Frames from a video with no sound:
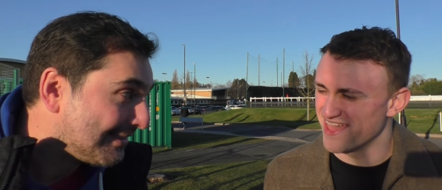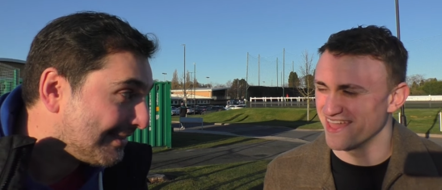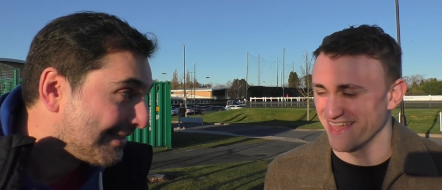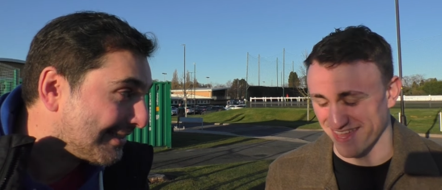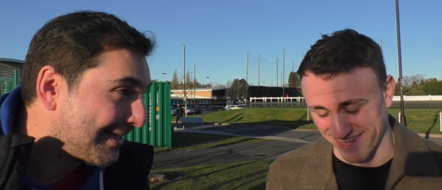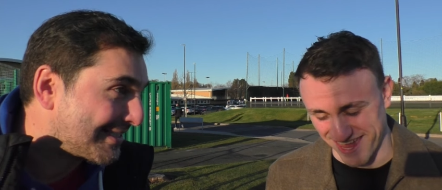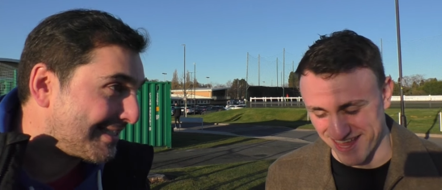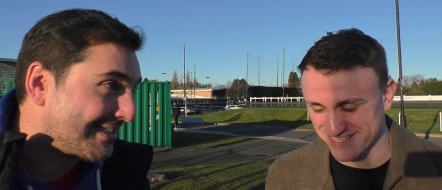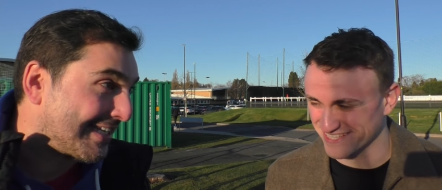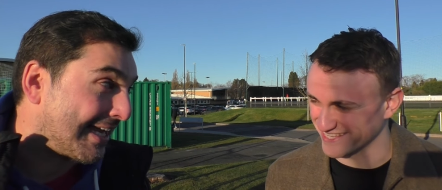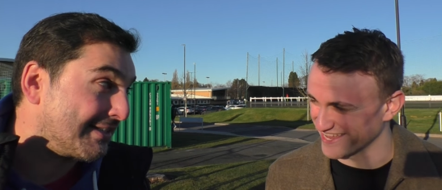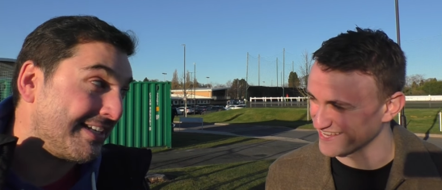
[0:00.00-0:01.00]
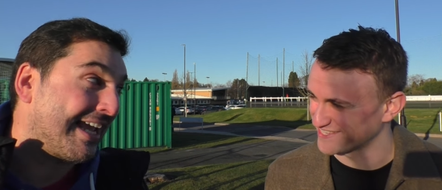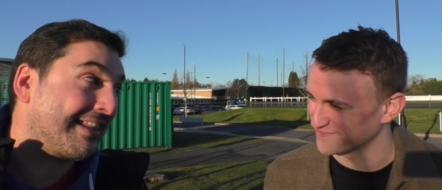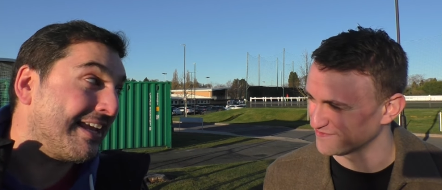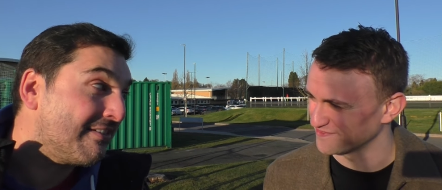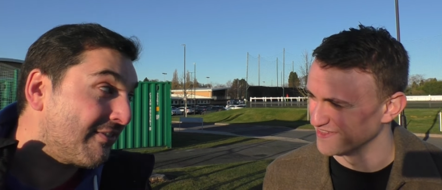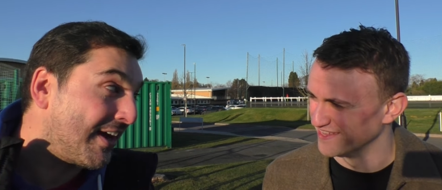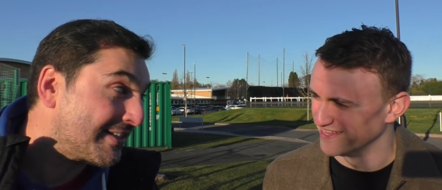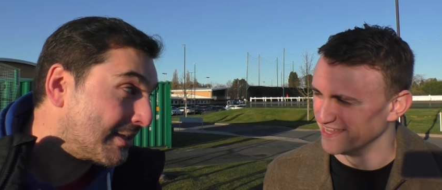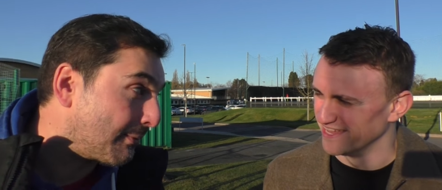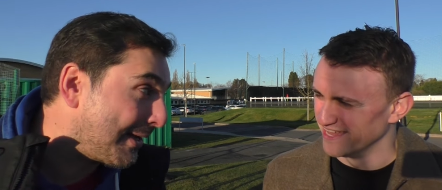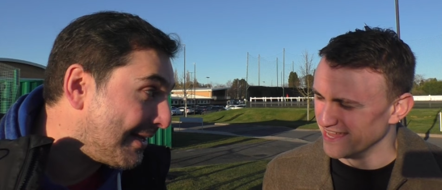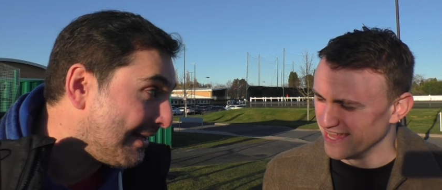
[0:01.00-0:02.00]
Speaker 1: nicely yes, tanned, yes. didn't get the invite,
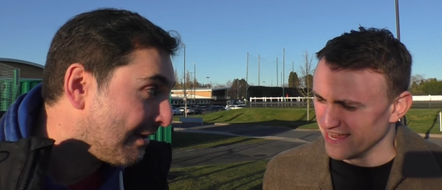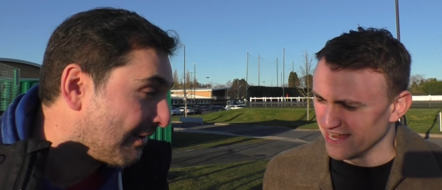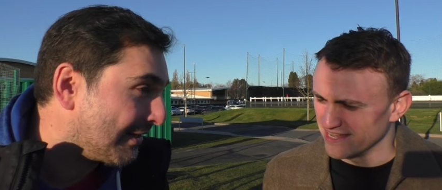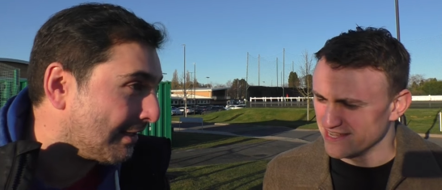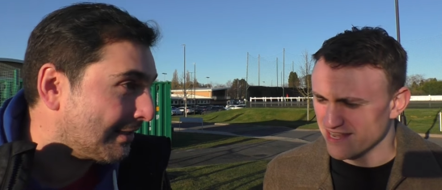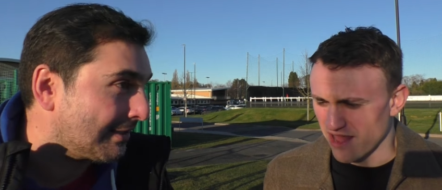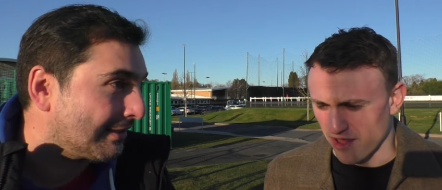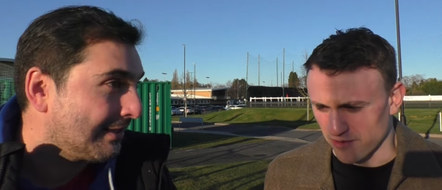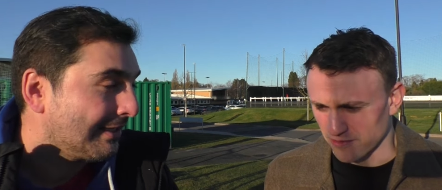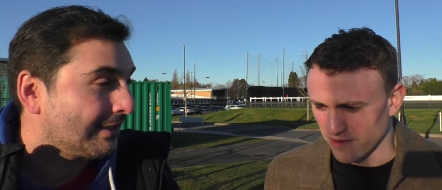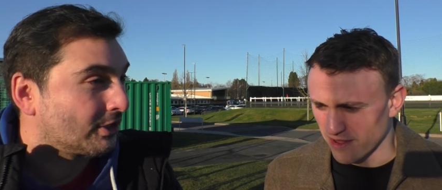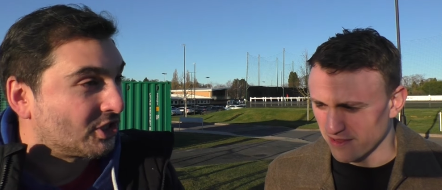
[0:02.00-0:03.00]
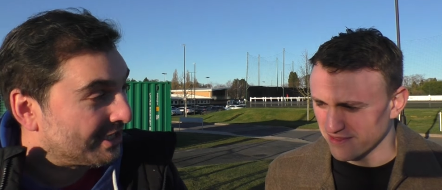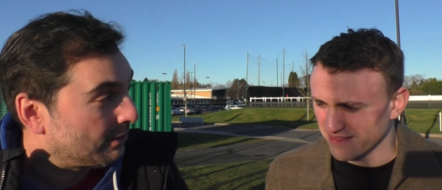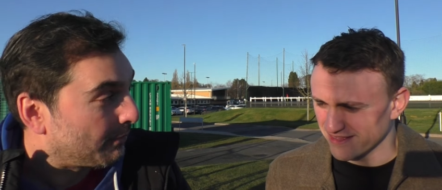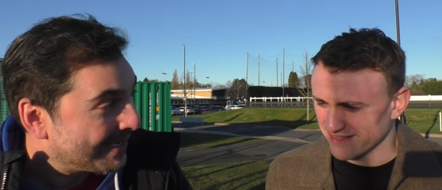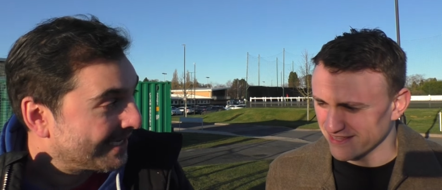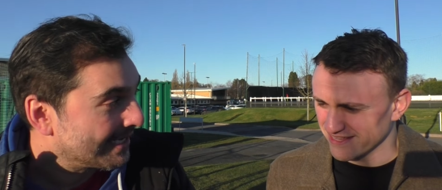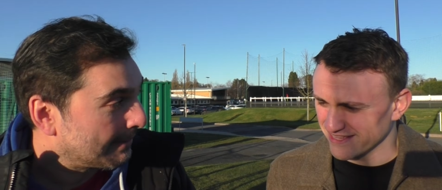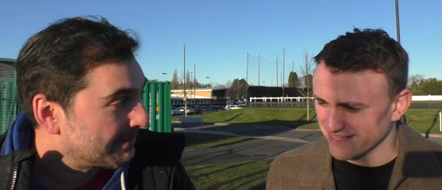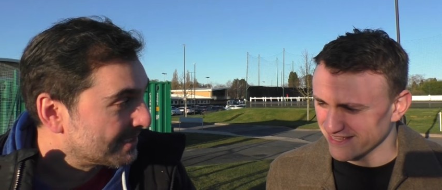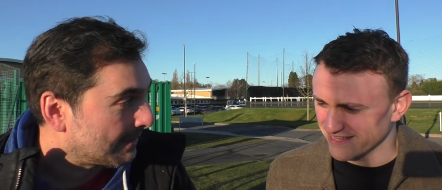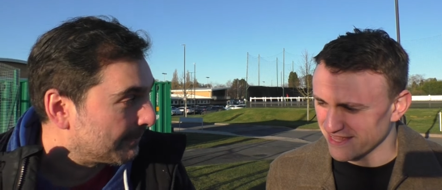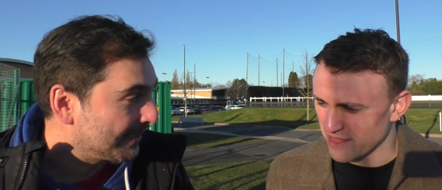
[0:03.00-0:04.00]
did we?
Speaker 2: A little, no, little I, cheeky week in Abu
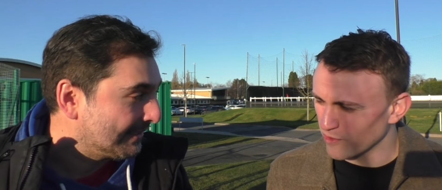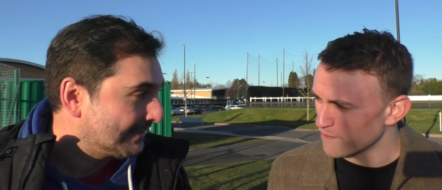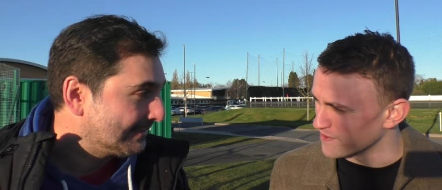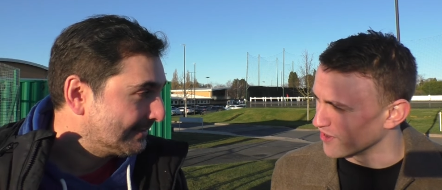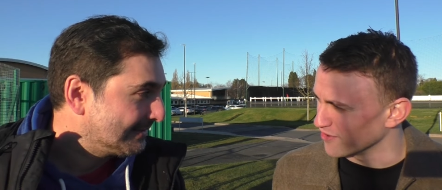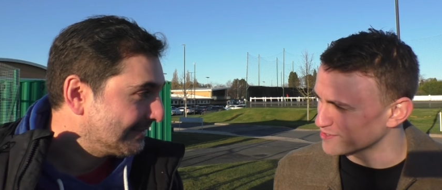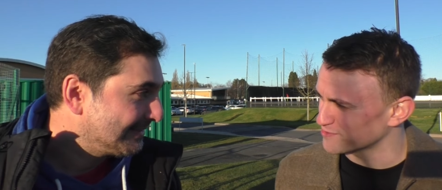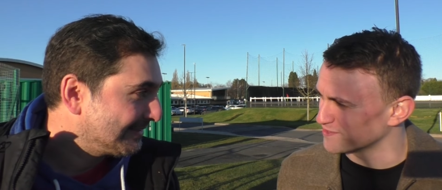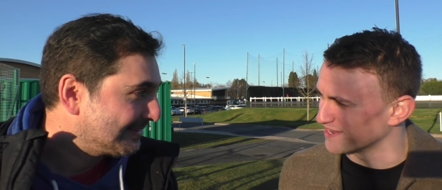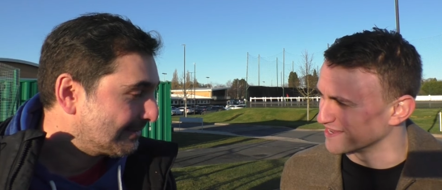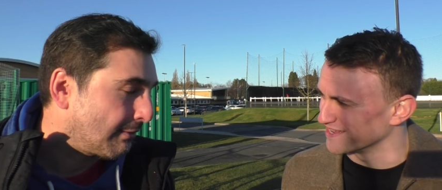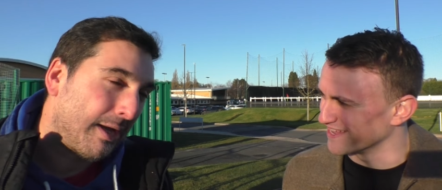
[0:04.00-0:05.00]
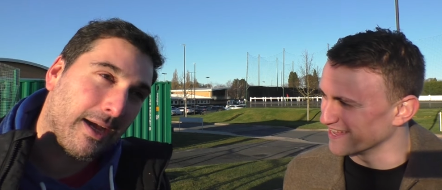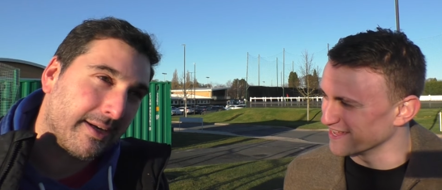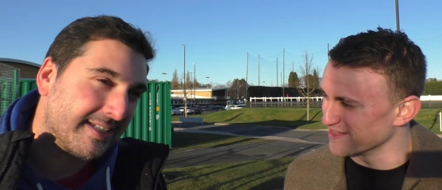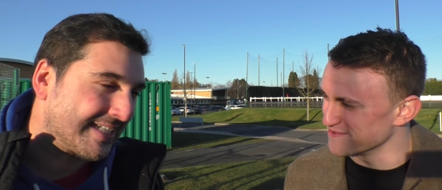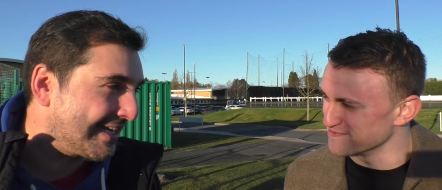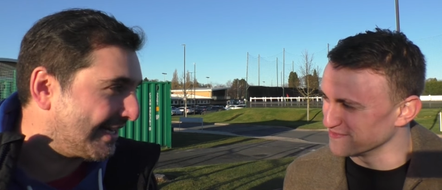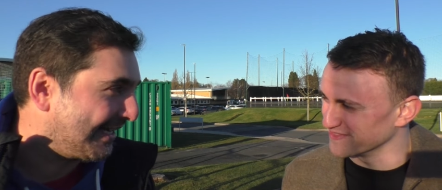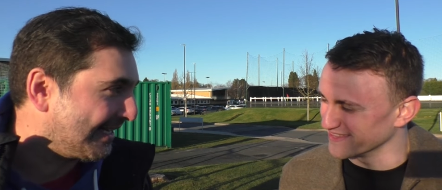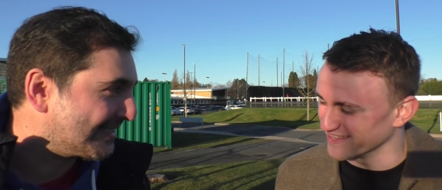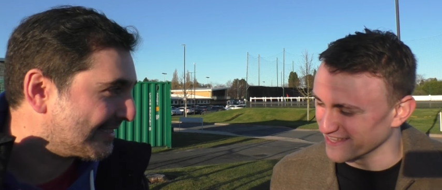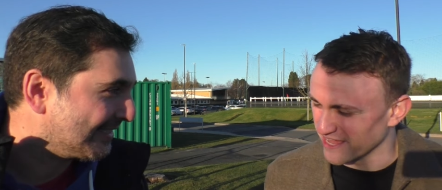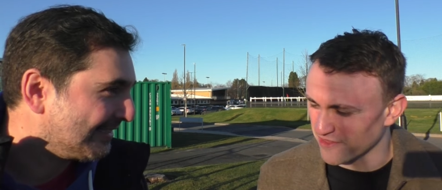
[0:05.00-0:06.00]
Dhabi. It would have been nice, wouldn't it? Well, um, I'd have taken
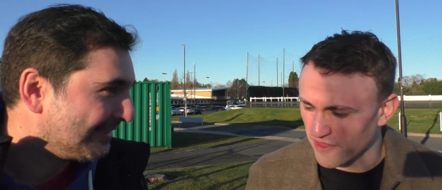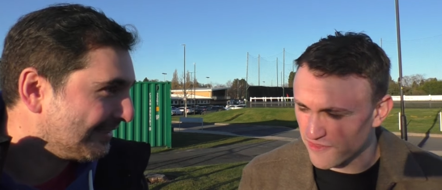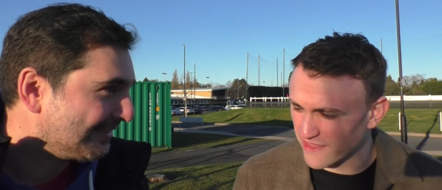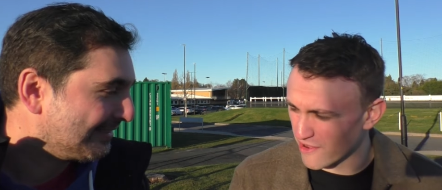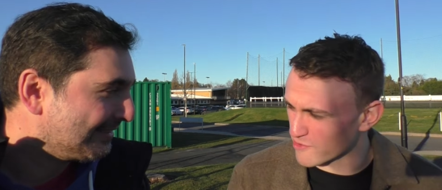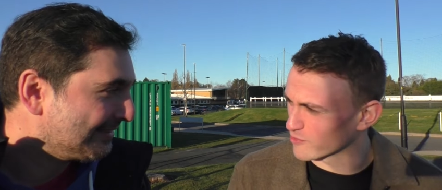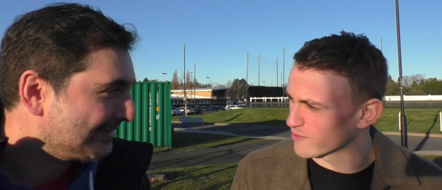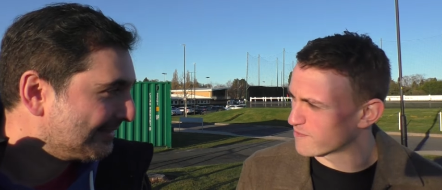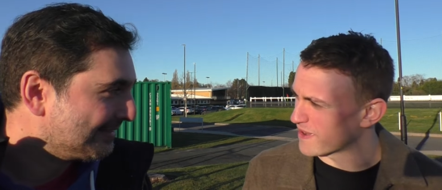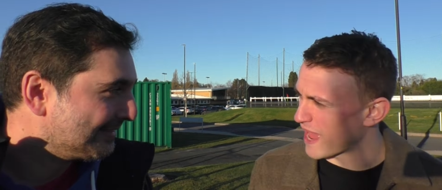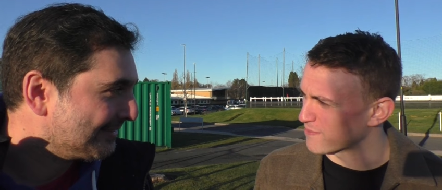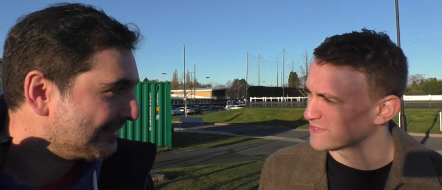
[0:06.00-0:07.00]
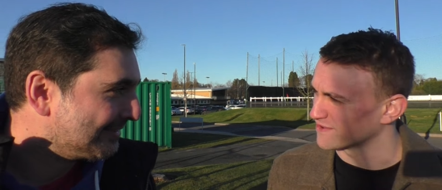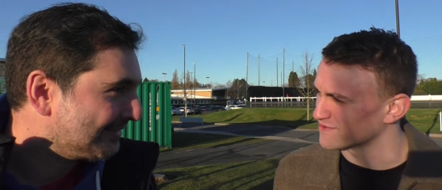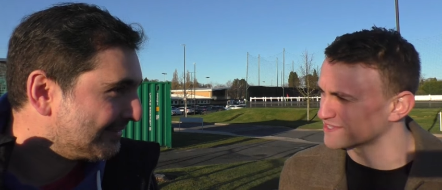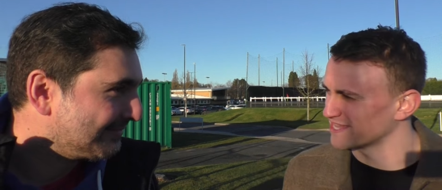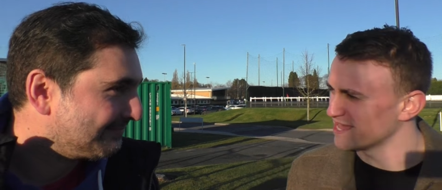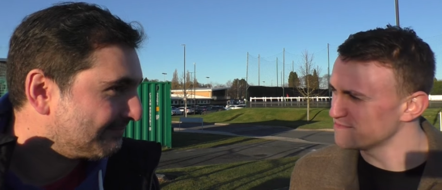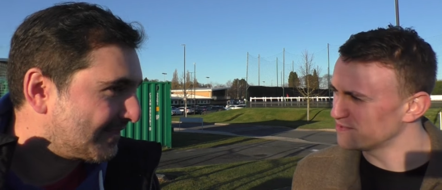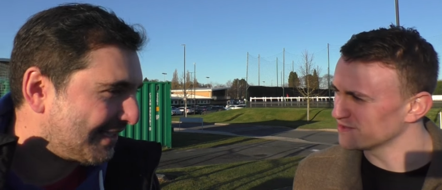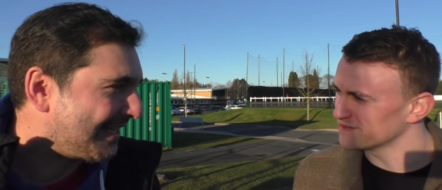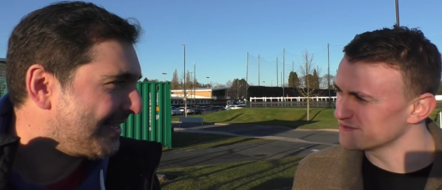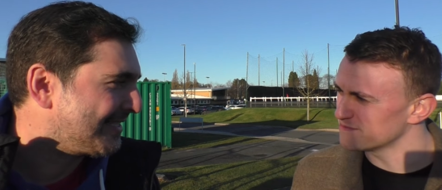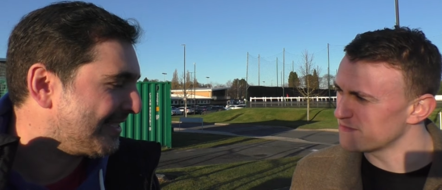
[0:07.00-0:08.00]
it. I, I, think Gary would have been happy to have us there.
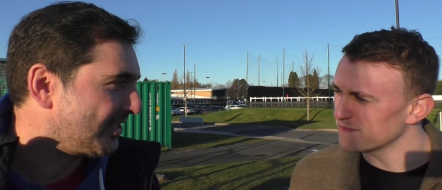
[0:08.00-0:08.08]
Delighted,